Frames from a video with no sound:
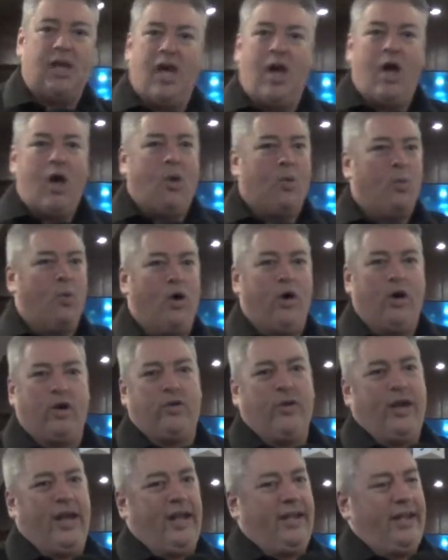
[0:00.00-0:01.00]
What a
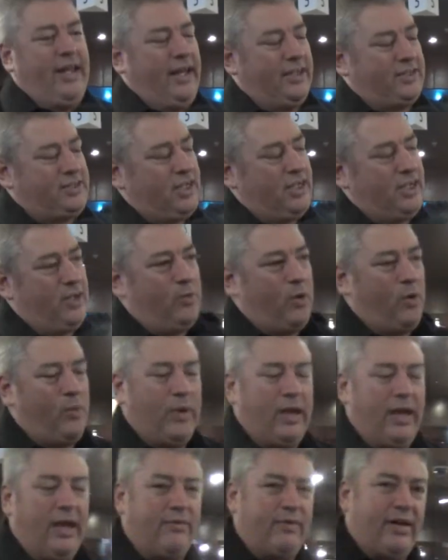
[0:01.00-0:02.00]
great day. I tell you what,
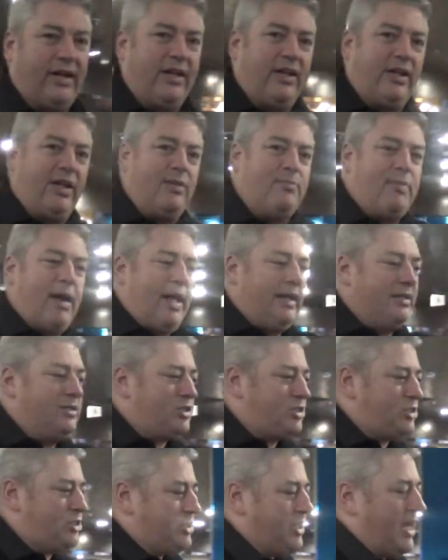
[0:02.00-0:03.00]
we have had an
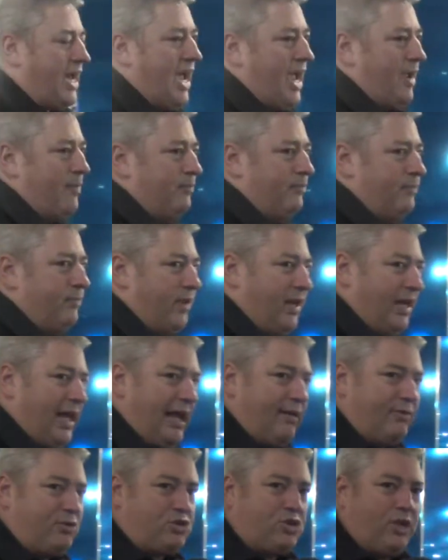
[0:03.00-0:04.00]
immense time. The
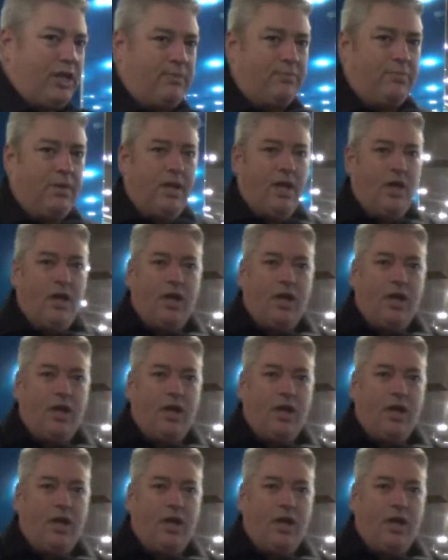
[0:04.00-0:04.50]
live stream